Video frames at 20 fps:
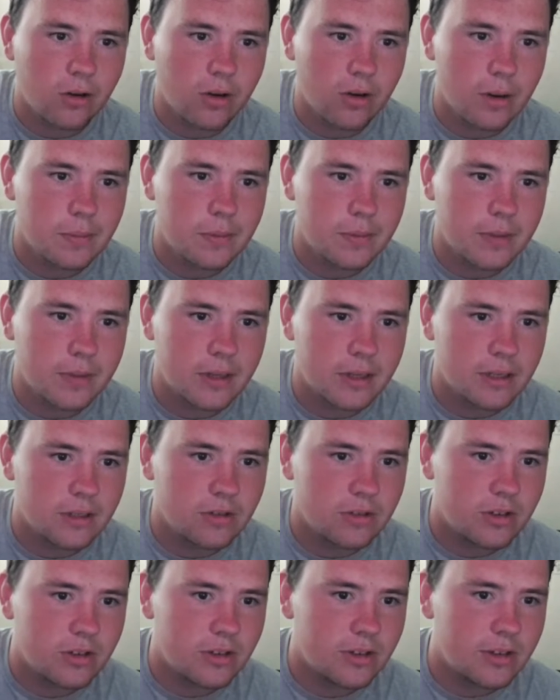me and
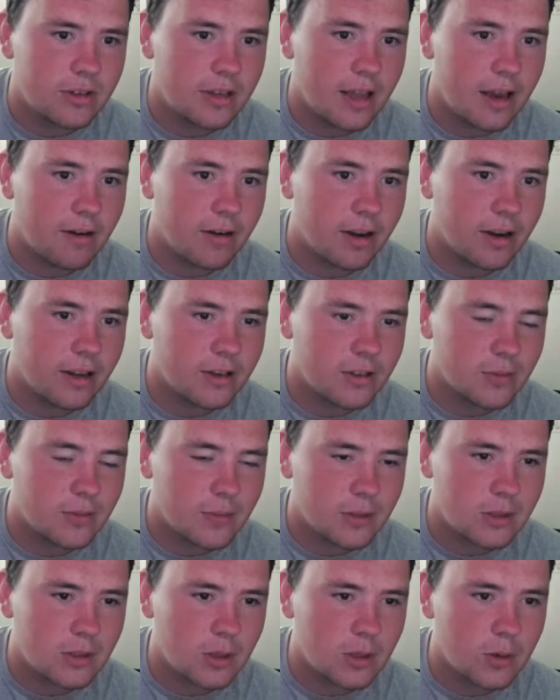staring into my
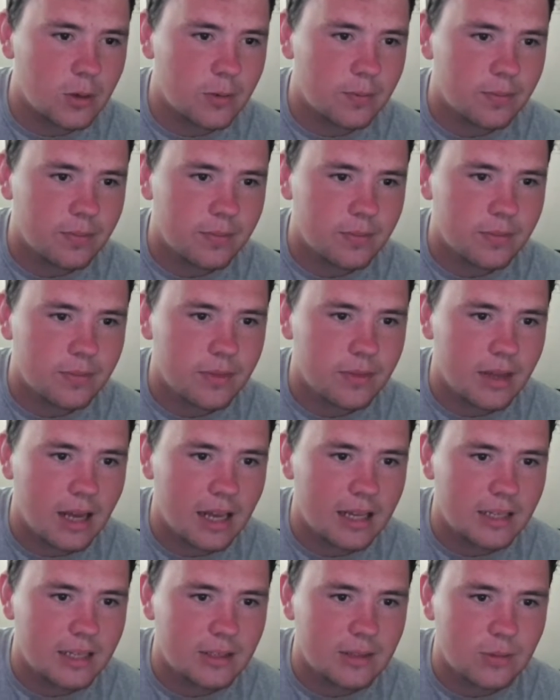soul. At least
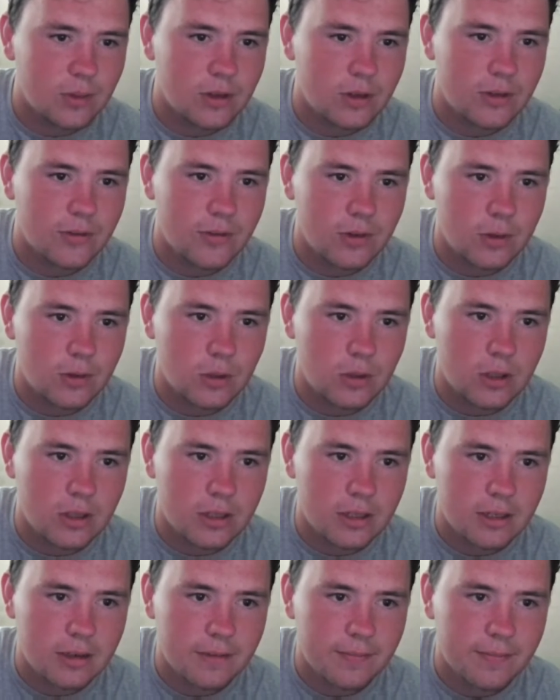what it feels like.
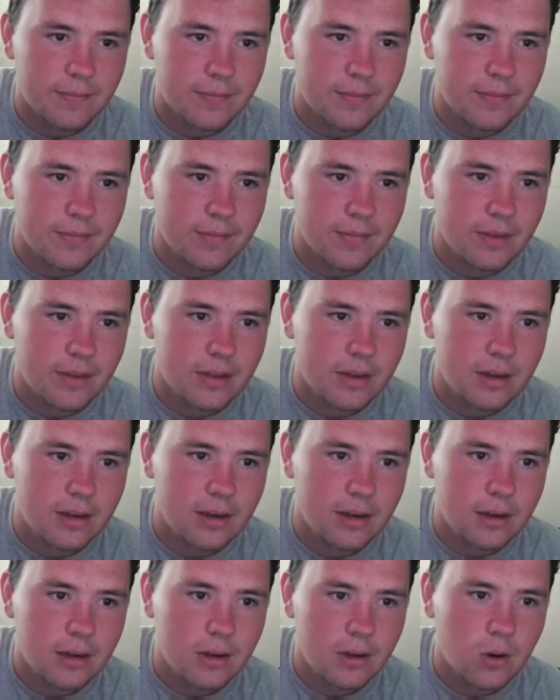
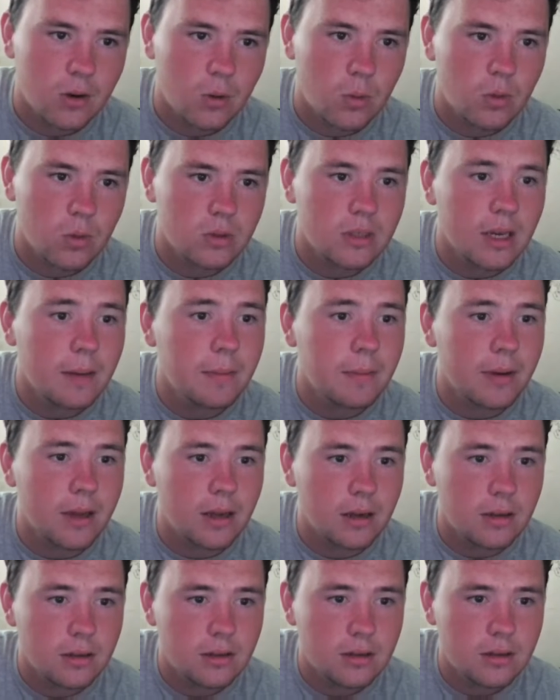What is happening?
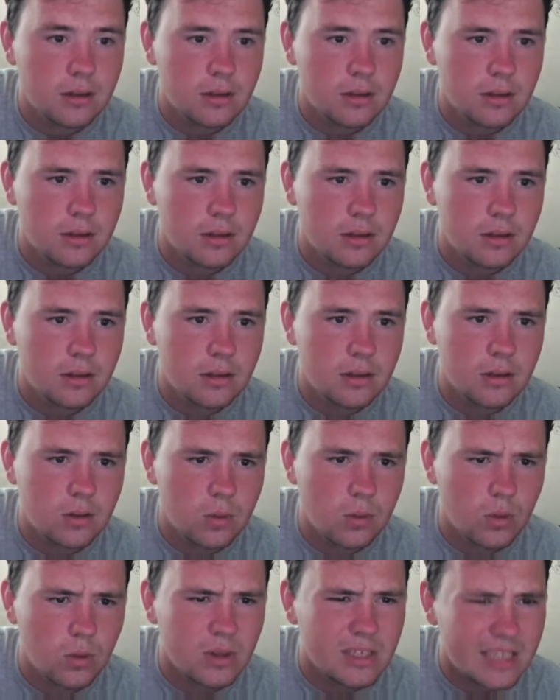What
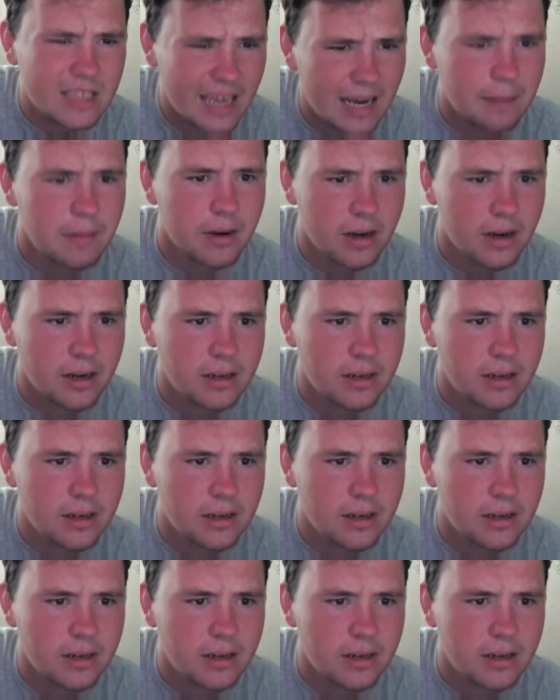is happening?